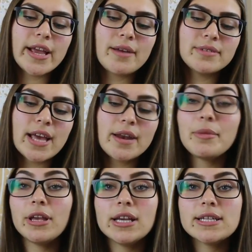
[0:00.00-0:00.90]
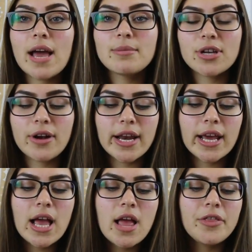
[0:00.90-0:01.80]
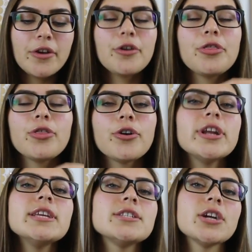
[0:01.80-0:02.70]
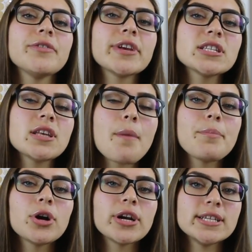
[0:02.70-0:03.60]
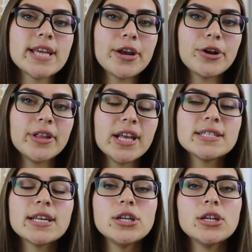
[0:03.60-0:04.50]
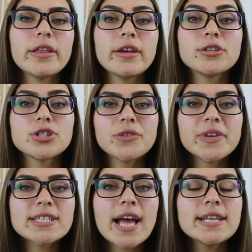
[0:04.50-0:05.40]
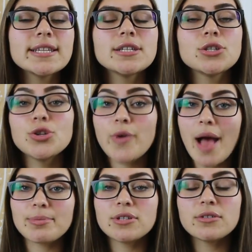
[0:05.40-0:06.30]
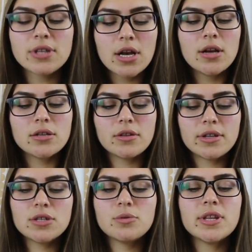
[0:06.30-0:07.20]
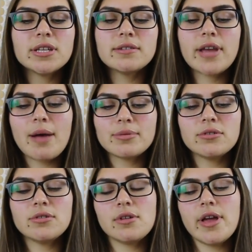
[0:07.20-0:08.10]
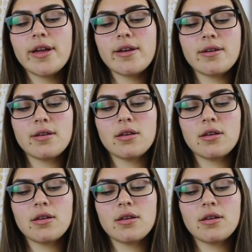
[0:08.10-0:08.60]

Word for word: like I've said a million times already. There are 30 servings per container in this and the serving size is two capsules. So this is what the capsules look like.